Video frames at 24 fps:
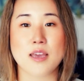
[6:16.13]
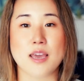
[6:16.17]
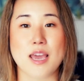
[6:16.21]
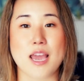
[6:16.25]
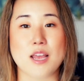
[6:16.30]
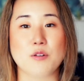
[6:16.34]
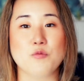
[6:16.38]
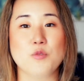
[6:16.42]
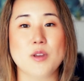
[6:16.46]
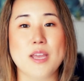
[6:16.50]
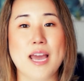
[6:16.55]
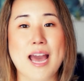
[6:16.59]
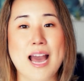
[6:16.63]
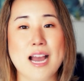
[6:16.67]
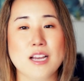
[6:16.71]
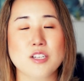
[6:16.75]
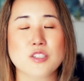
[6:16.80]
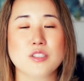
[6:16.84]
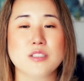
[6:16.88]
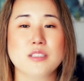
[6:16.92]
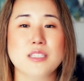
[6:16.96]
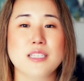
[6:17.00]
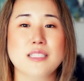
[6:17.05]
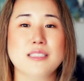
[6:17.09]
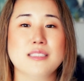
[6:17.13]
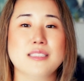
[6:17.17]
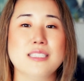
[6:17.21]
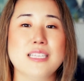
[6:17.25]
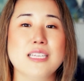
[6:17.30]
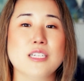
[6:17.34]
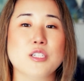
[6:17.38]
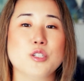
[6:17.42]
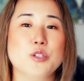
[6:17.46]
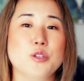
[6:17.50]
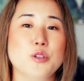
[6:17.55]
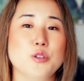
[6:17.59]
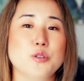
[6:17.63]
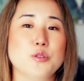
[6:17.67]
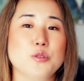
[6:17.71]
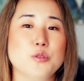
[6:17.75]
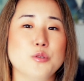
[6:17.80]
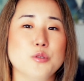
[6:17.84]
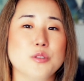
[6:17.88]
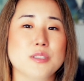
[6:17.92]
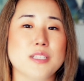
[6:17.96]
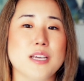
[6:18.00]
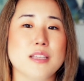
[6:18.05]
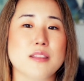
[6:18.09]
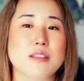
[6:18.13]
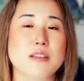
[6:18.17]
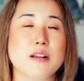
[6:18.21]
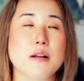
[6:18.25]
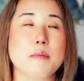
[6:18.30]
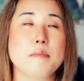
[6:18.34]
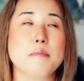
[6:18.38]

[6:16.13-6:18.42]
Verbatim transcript: And we actually see clues that there